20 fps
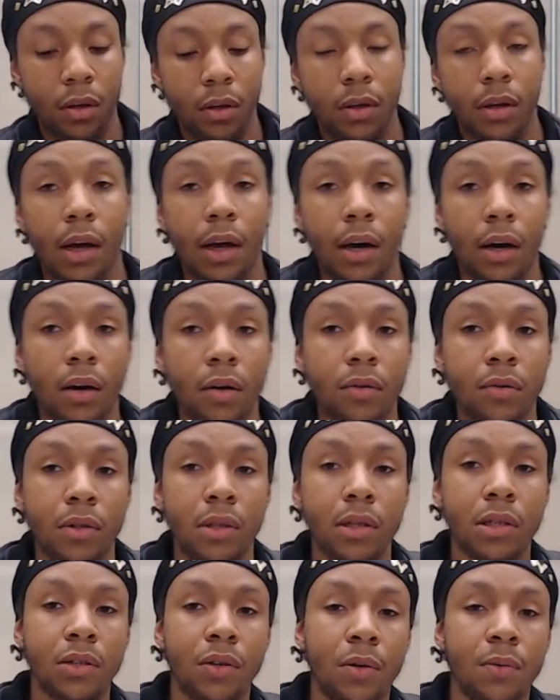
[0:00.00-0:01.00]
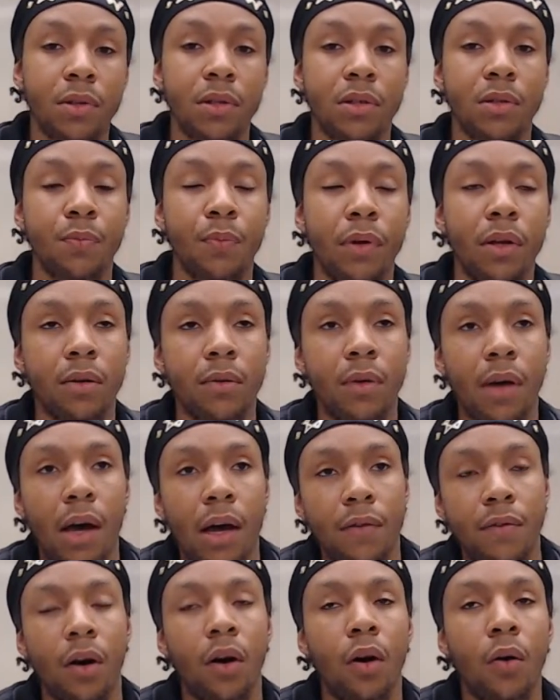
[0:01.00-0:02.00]
Now, this scripture
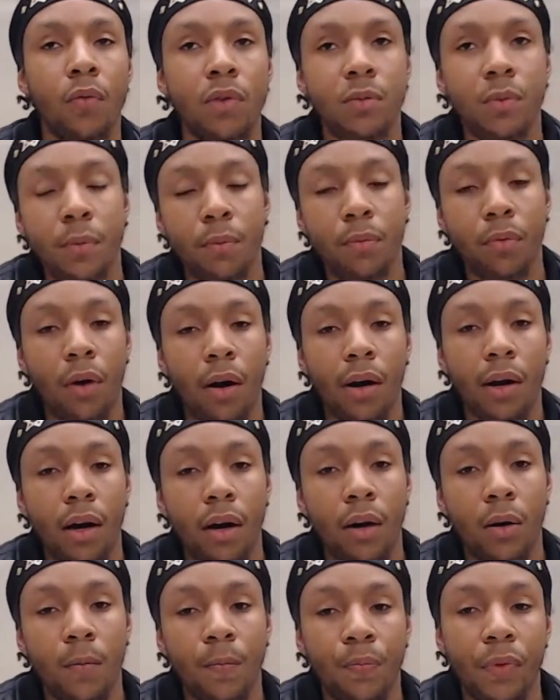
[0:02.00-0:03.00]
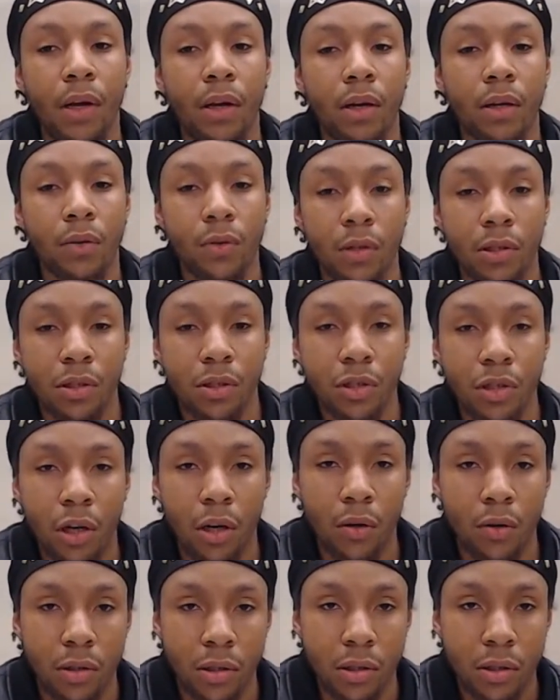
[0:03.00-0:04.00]
has always been brought out in the Christian
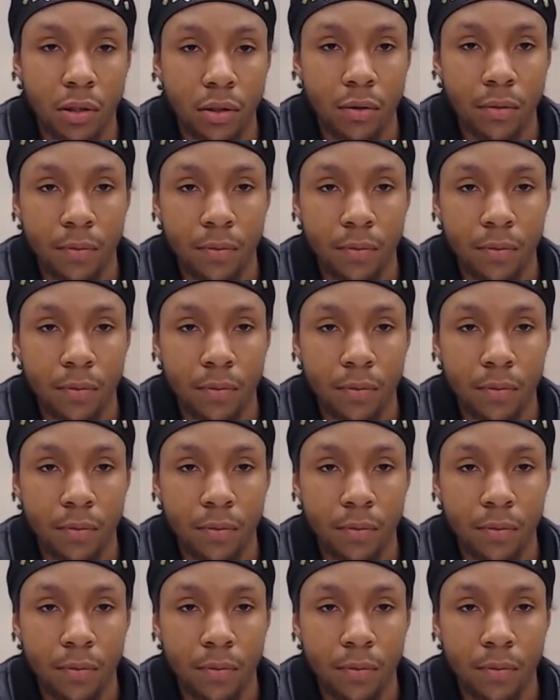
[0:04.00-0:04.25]
church